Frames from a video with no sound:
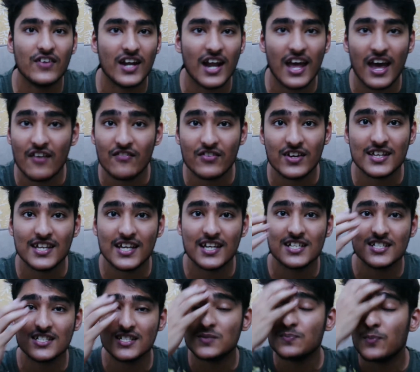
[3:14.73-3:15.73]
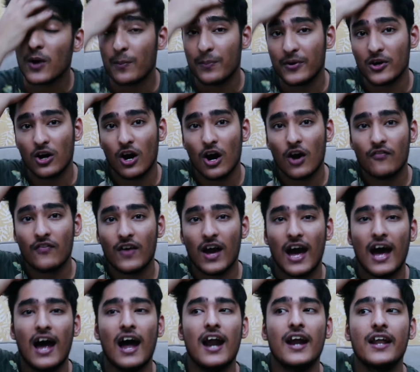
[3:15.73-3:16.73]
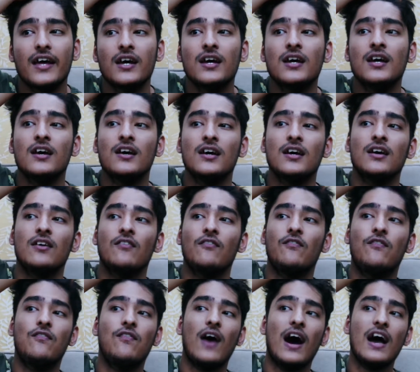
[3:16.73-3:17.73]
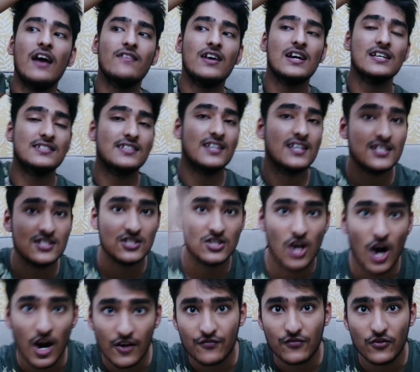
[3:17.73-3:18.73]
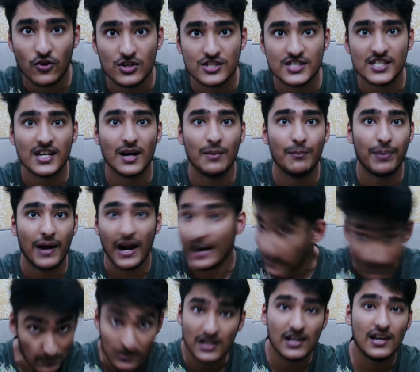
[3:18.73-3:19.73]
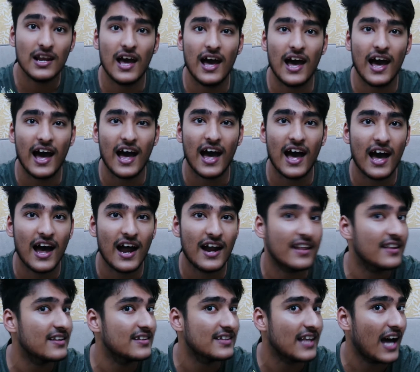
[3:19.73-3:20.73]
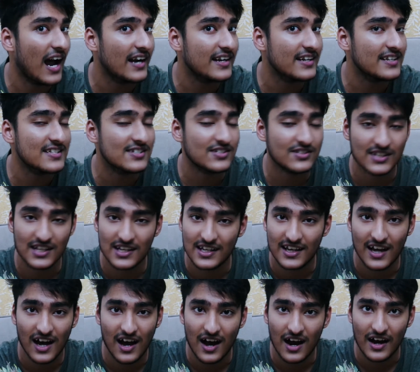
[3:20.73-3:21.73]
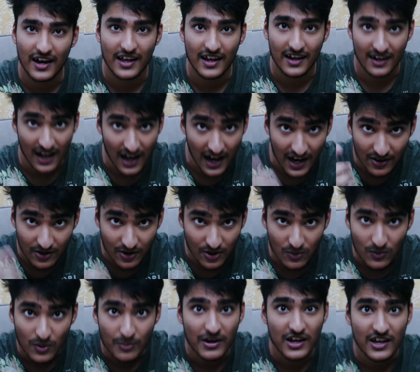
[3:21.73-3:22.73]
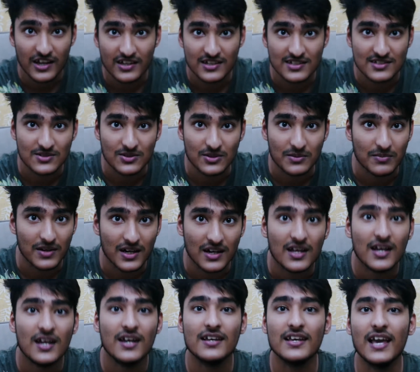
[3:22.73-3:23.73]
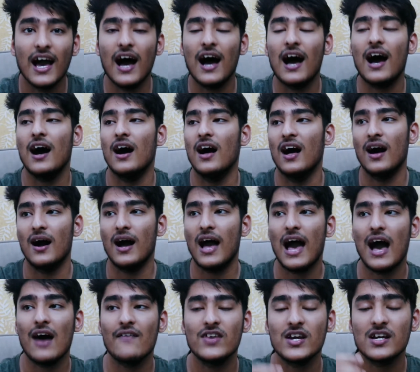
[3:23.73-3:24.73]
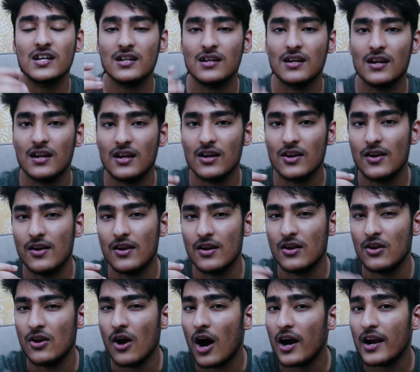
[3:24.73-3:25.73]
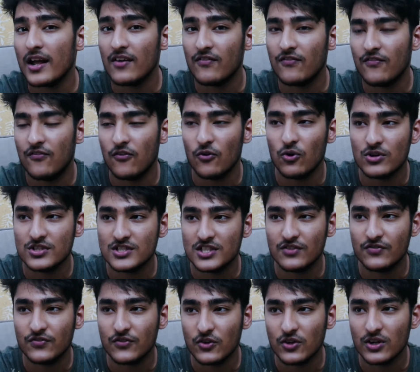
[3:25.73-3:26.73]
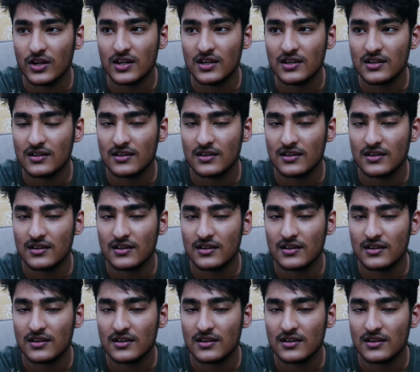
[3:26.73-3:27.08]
and everything is just popping off, and five S is not four G compatible, and that is really hard, and I don't know where my hair is going. Yeah, uh, having not a four G phone